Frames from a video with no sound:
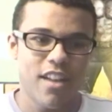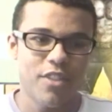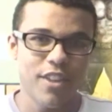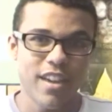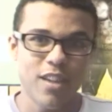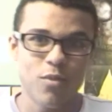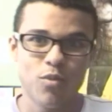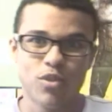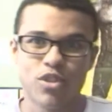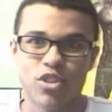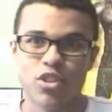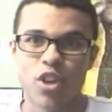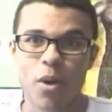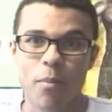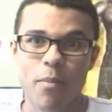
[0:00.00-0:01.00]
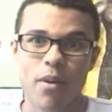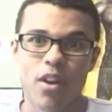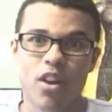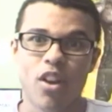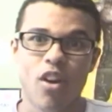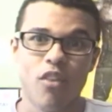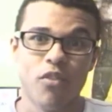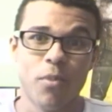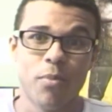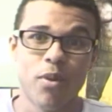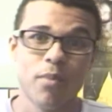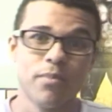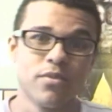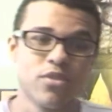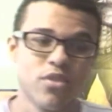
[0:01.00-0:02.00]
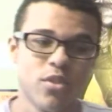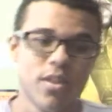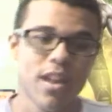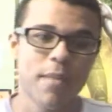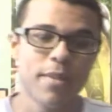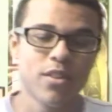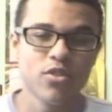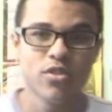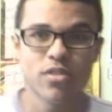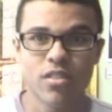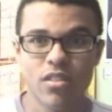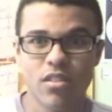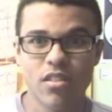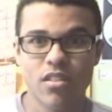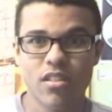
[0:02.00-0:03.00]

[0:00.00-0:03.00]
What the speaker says: I think it would stop a lot of the problems to do that, because